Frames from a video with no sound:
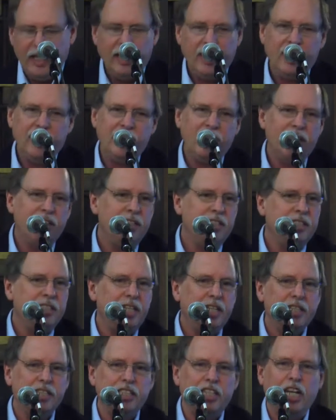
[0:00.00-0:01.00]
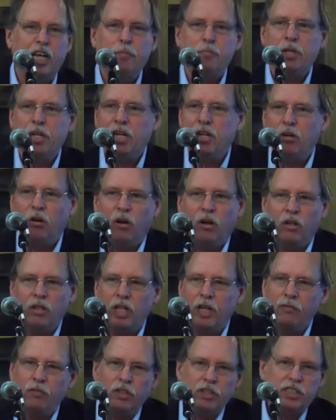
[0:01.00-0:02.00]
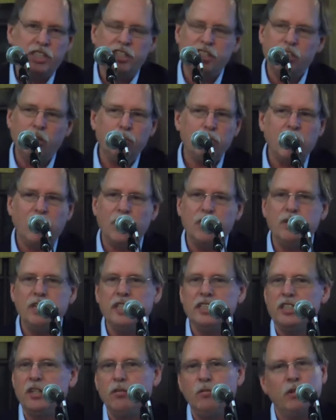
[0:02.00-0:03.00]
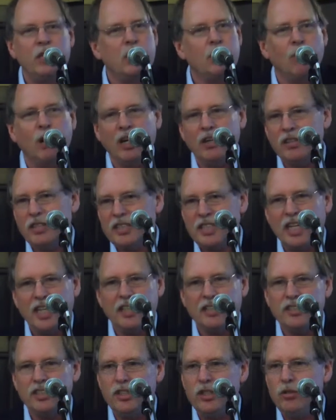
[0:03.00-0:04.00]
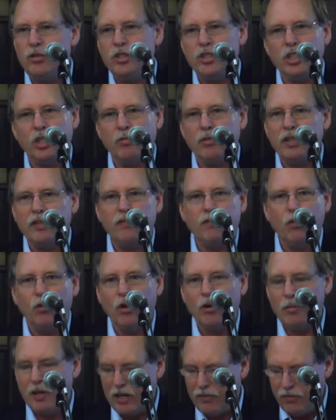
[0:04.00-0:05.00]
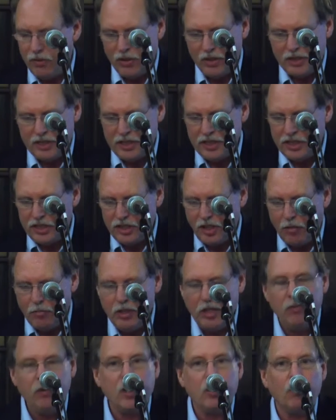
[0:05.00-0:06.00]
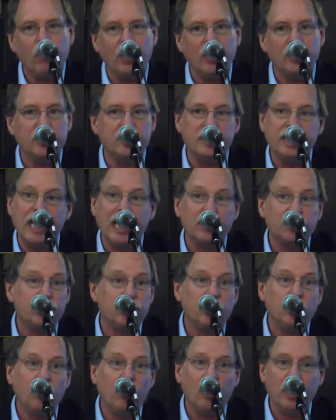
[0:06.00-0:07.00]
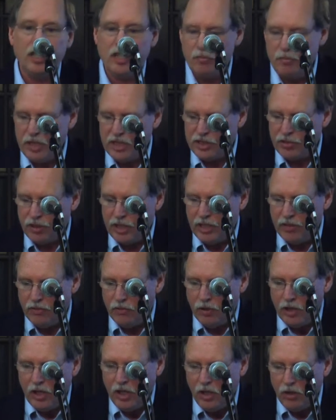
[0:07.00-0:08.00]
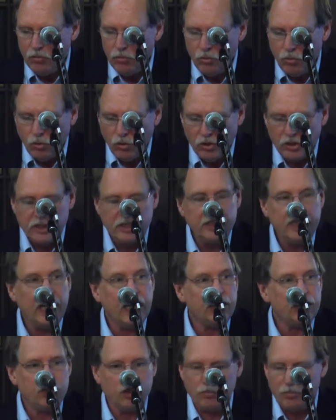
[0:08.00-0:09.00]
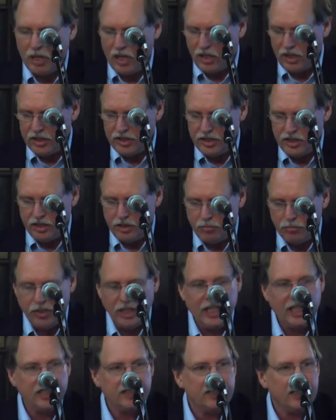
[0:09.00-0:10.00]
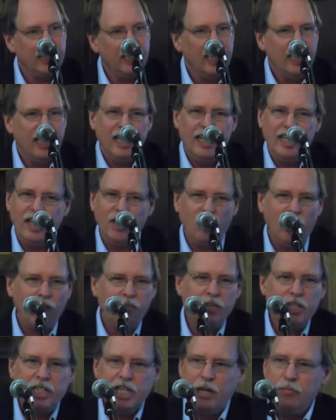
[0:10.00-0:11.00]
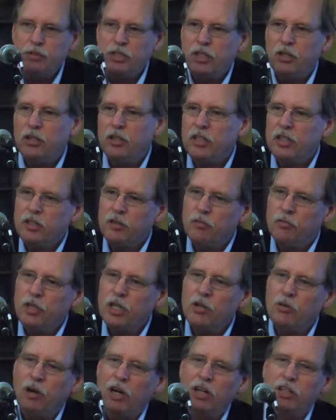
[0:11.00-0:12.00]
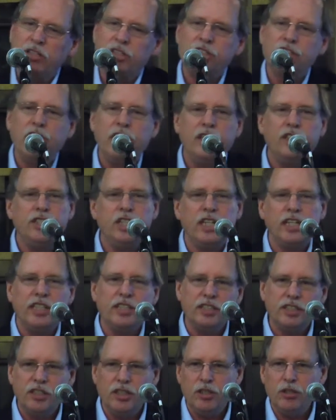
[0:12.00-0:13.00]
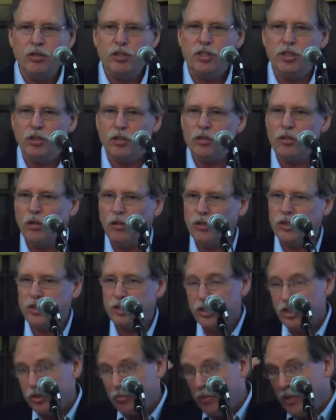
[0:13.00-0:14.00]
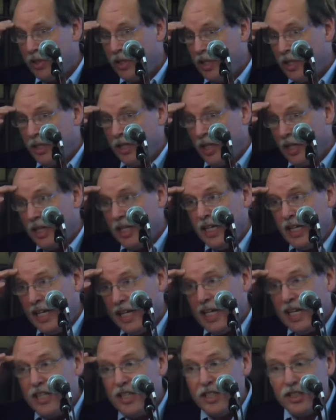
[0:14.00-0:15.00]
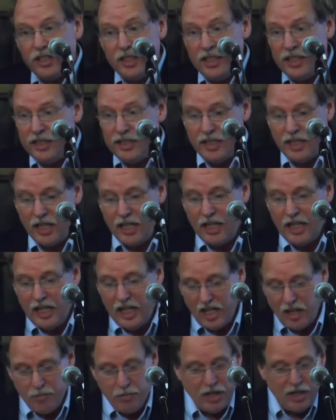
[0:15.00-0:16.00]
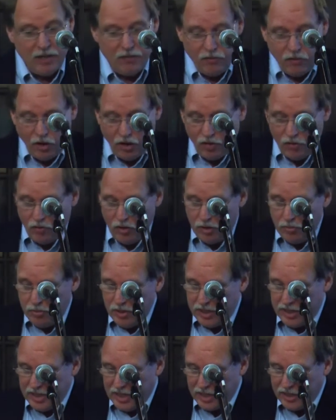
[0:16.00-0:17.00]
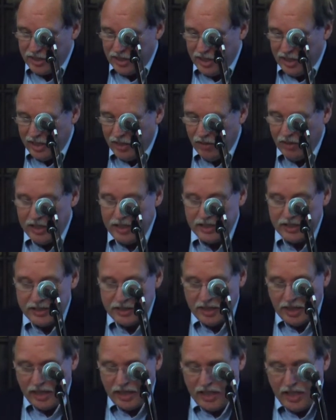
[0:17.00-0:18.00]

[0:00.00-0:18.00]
And that this has to happen at all levels. In some countries, it requires constitutional reform efforts. In some, it requires national law and administrative rules, national policies and plans. And oftentimes, it requires changing institutional cultures within the agencies that have been involved with protected areas.